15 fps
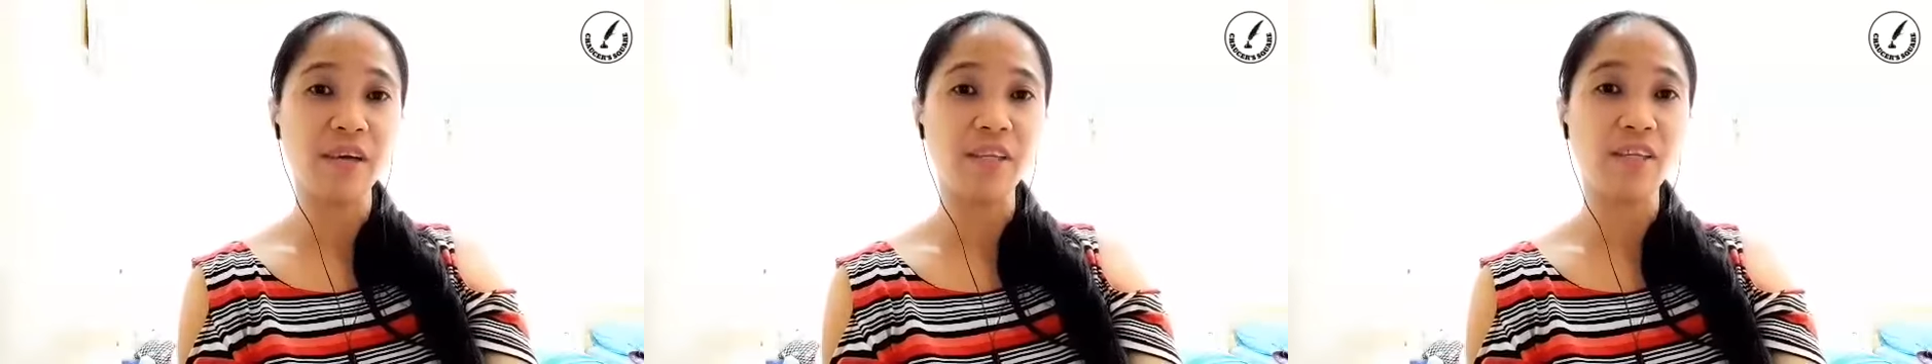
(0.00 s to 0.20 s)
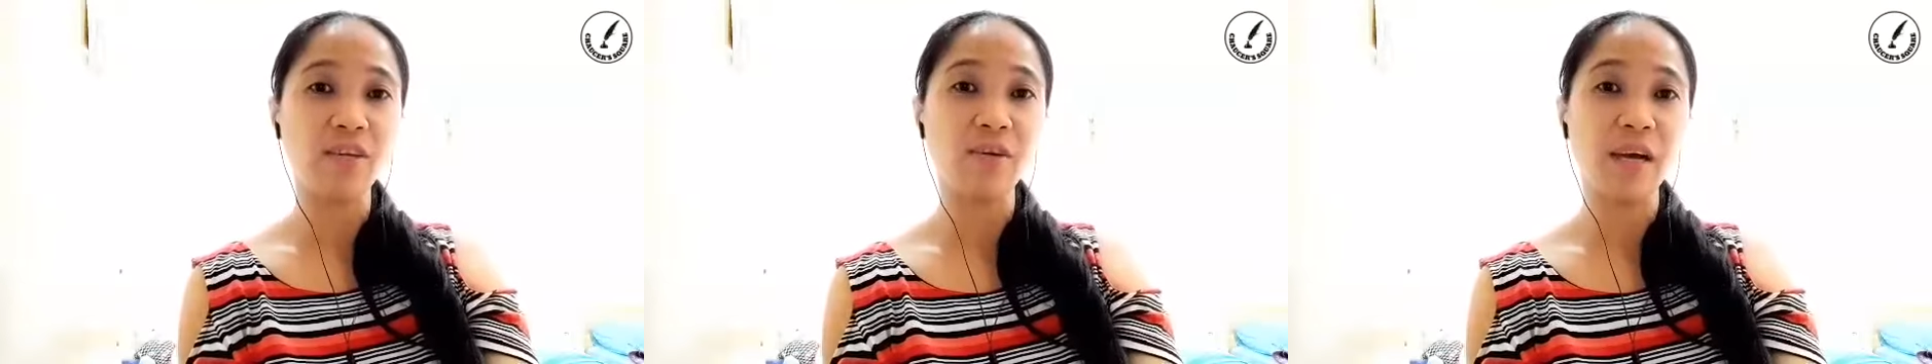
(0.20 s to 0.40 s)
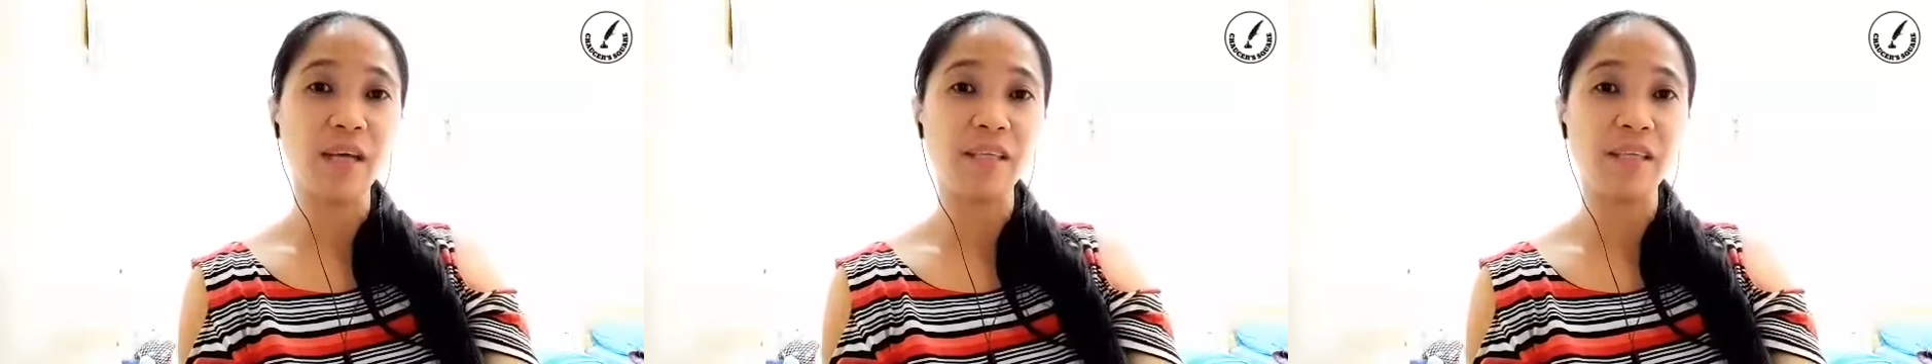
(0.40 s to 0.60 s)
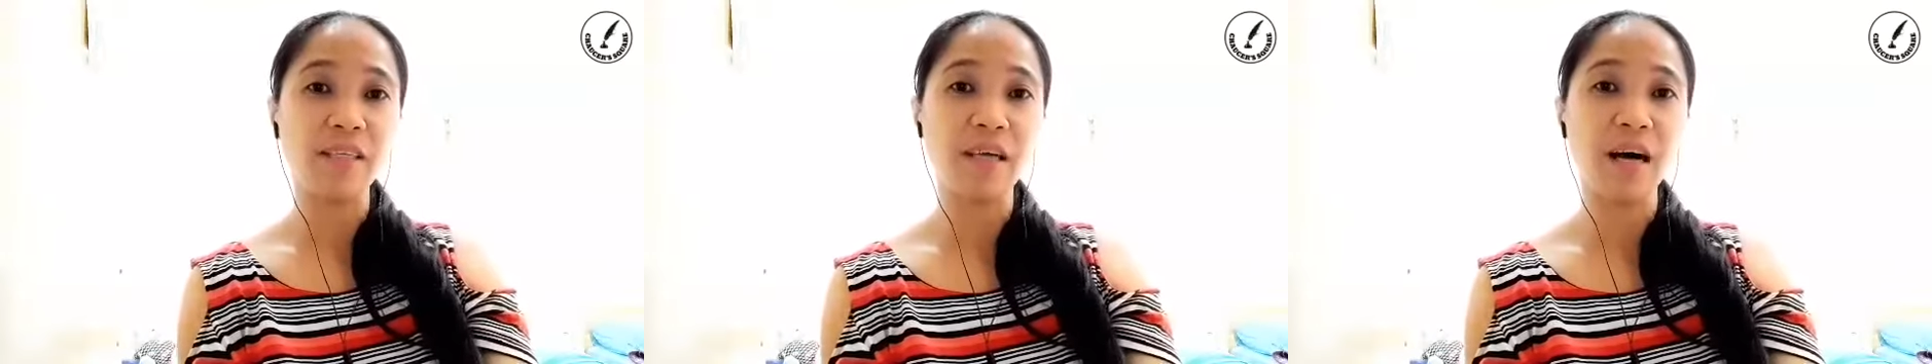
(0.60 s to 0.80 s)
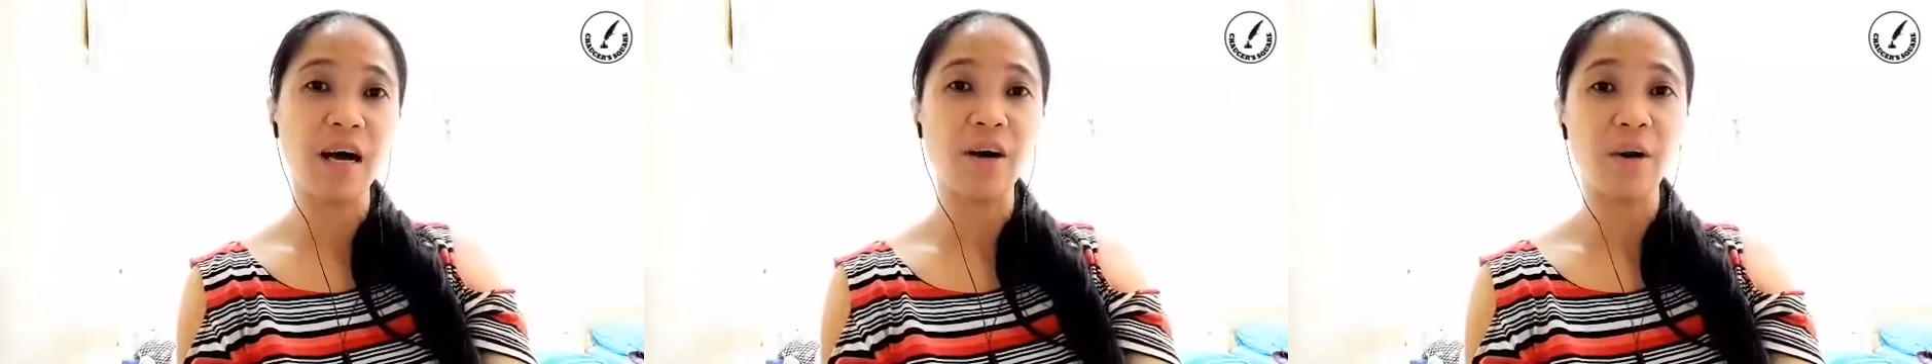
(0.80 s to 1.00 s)
at United
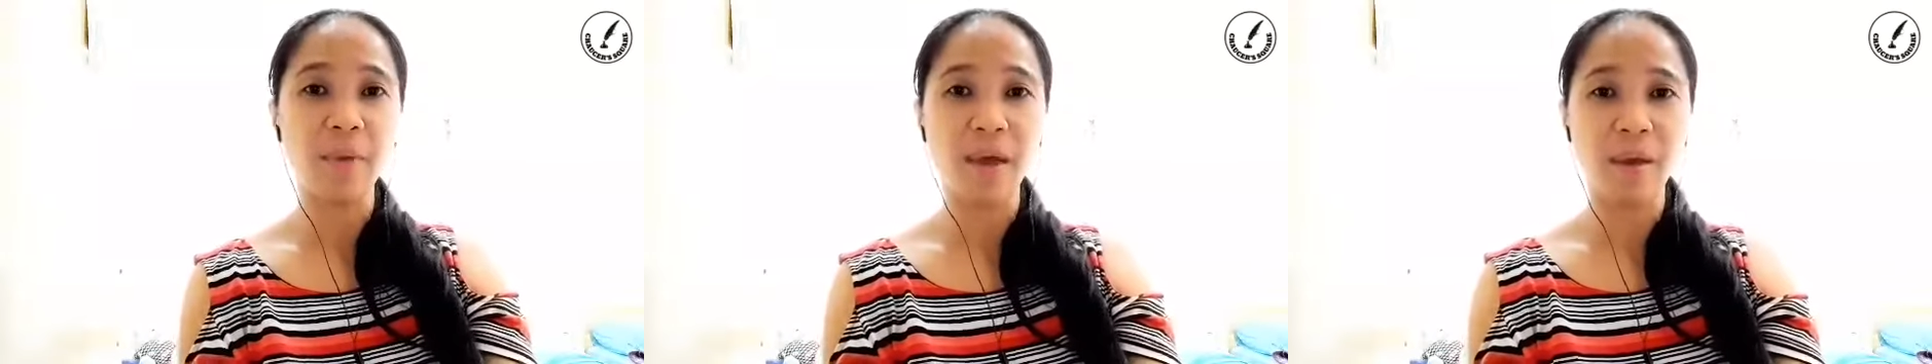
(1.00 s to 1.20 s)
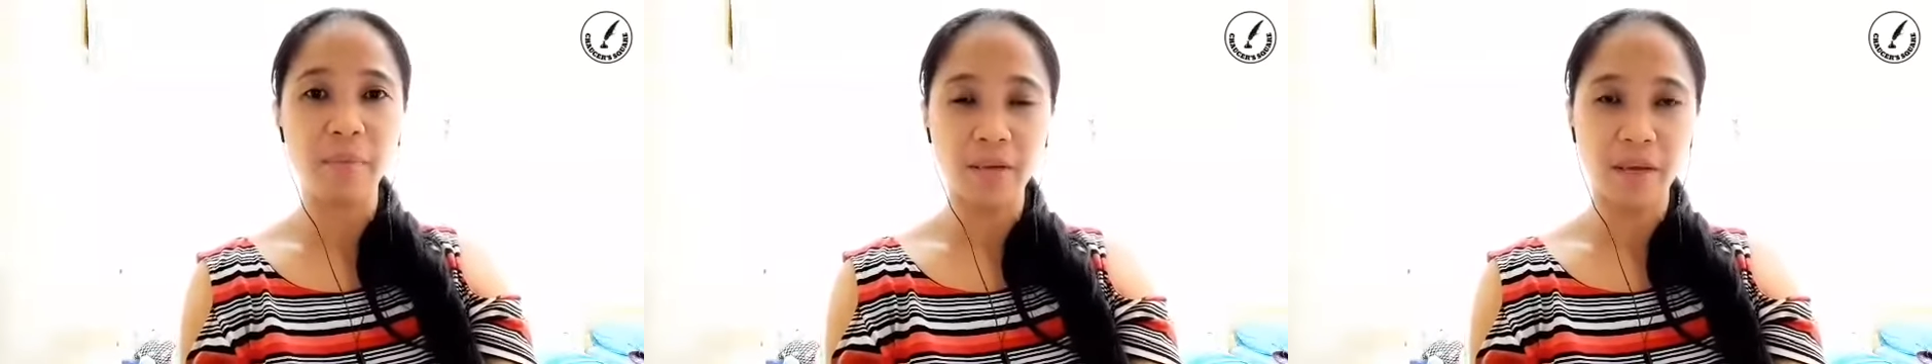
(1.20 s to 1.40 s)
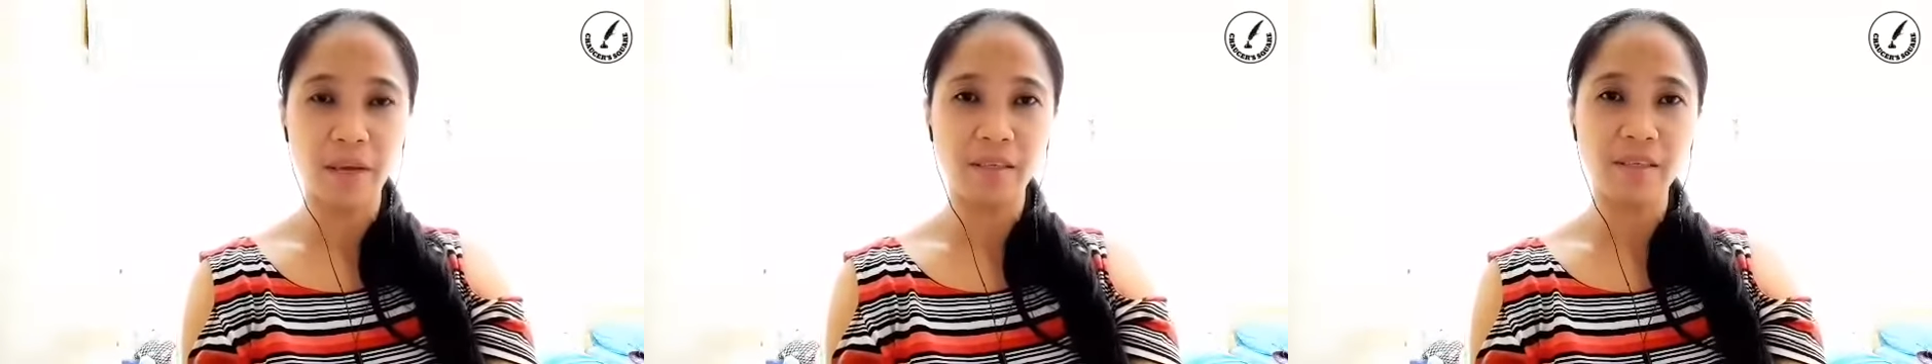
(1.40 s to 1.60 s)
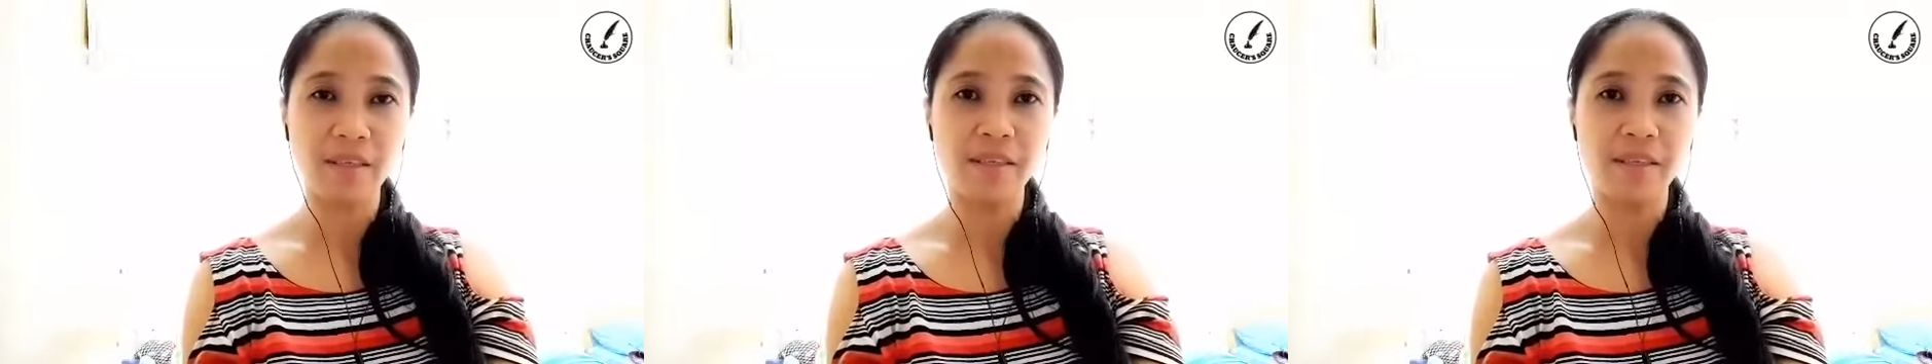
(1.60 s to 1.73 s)
Arab Emirates.